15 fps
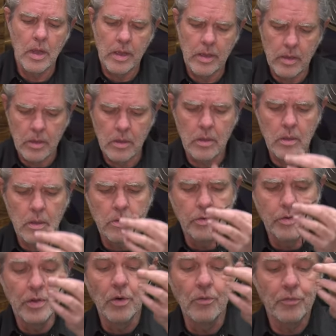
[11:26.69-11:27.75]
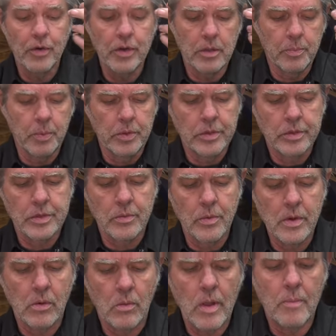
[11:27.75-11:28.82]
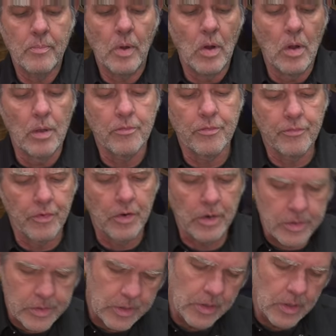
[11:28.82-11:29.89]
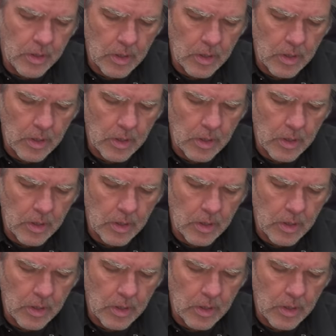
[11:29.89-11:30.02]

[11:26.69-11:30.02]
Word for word: And don't forget to put your shrink wrap on first.